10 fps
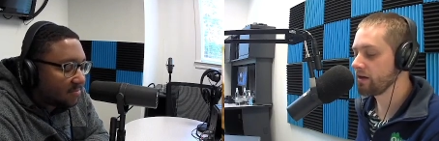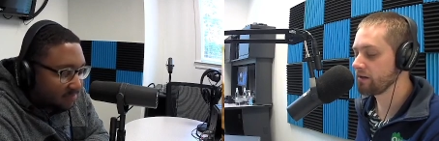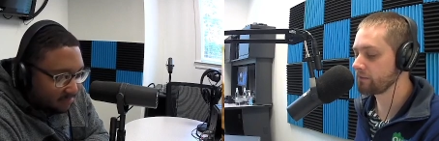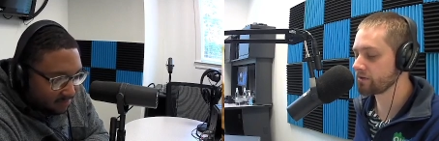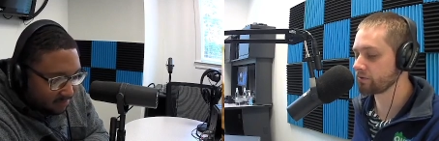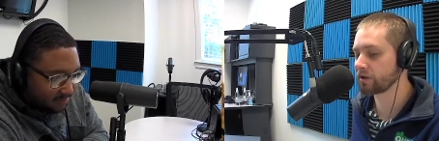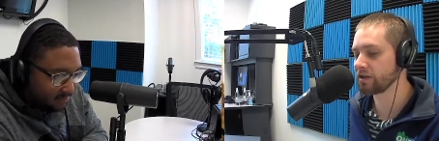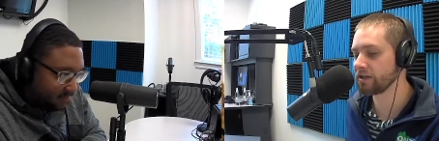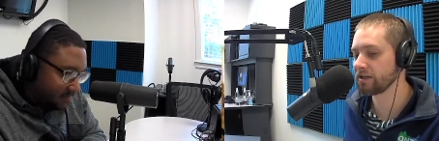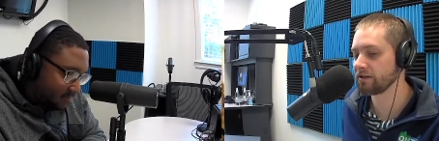Speaker 1: because um, we're going to
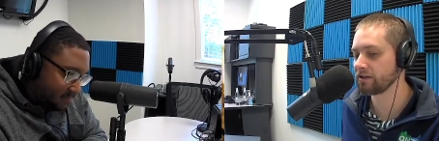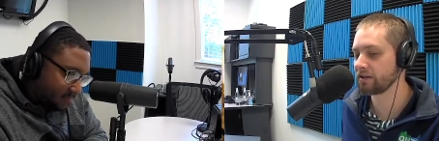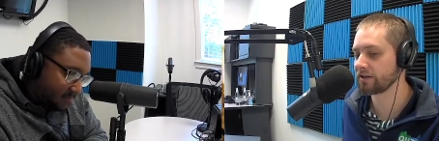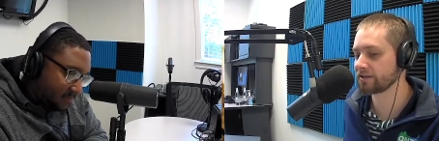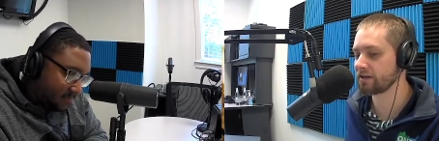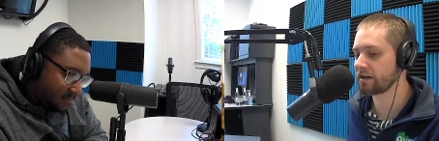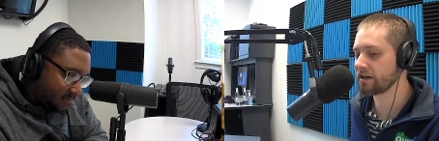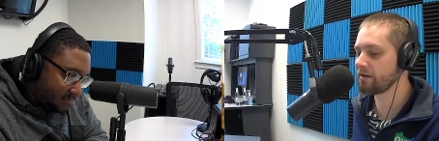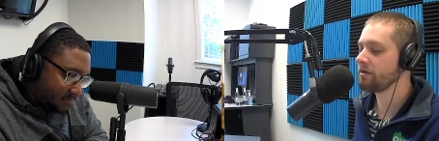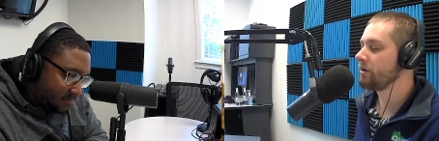need a, a, nice slot
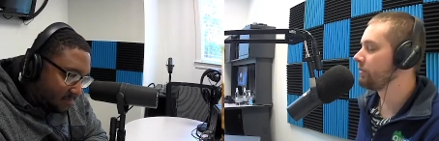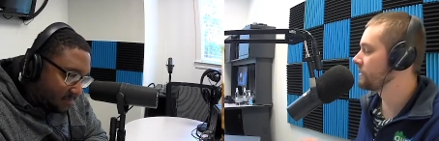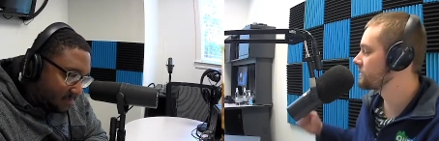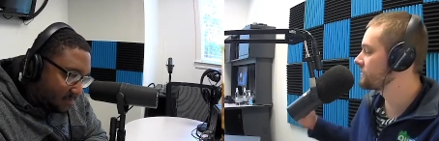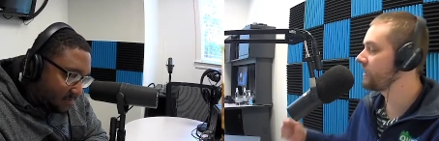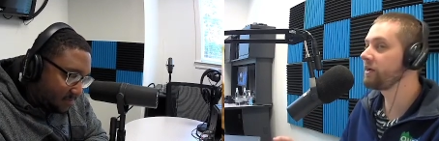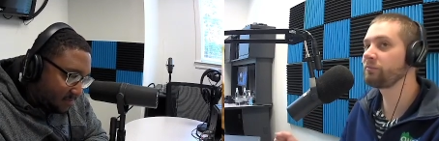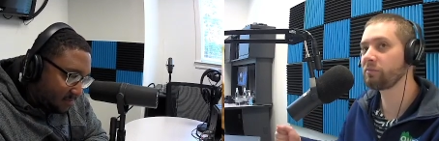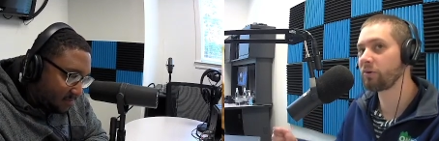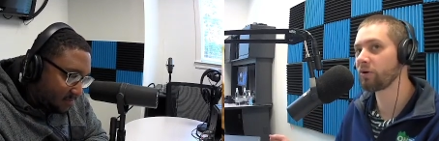guy. But Sam
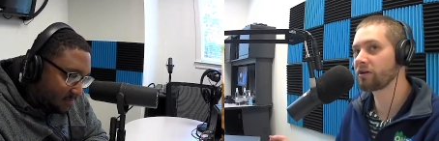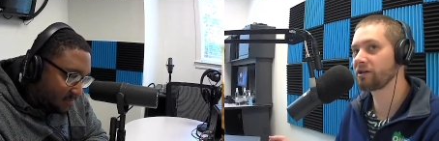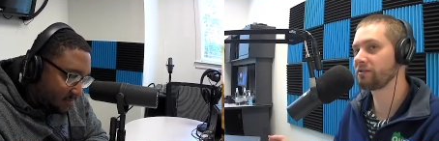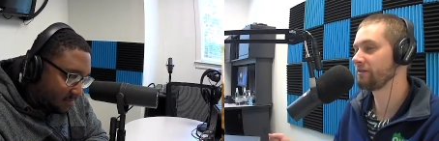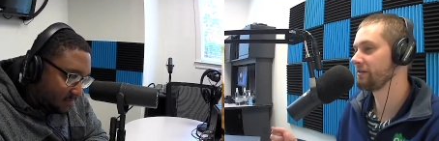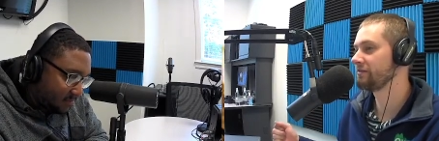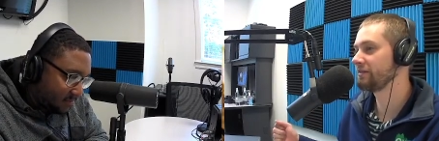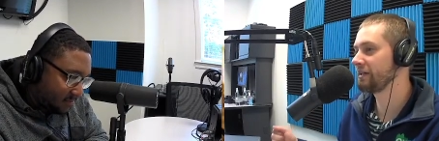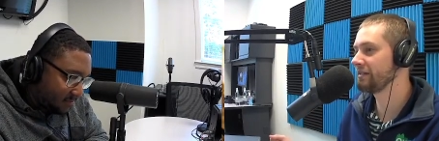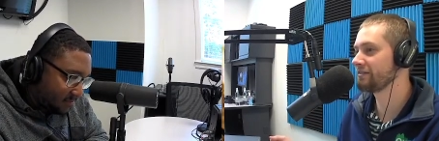LaPorta
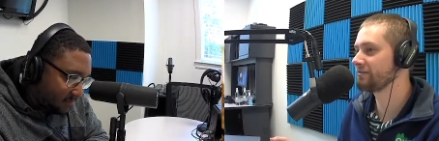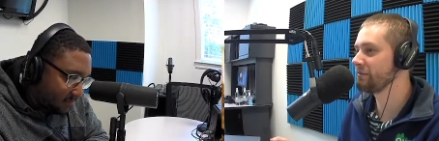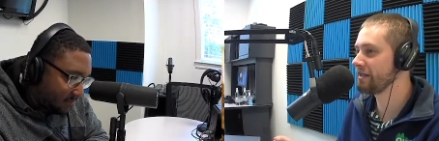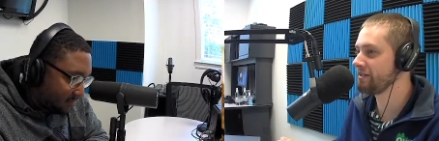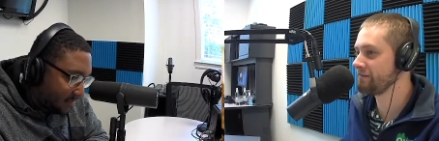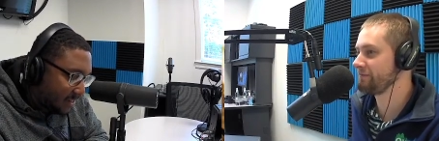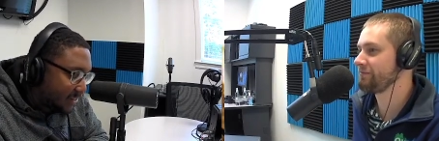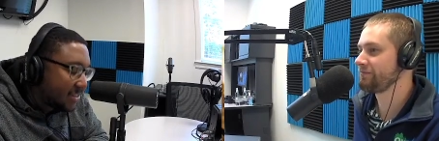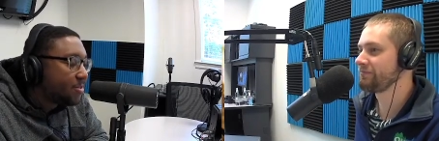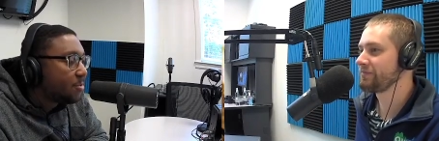is the man. He's
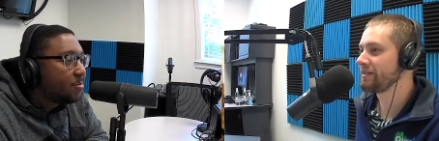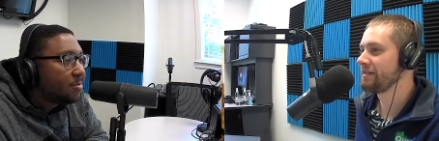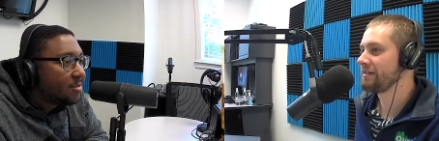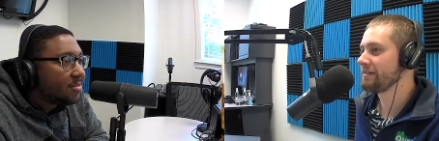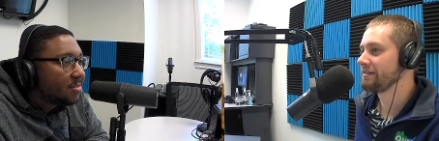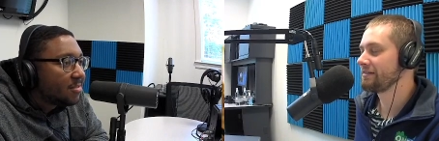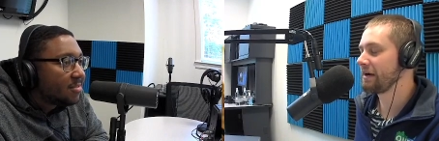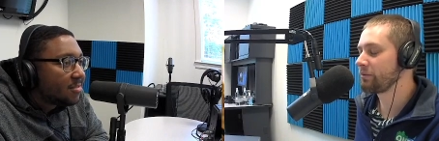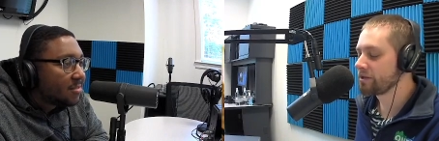the truth. I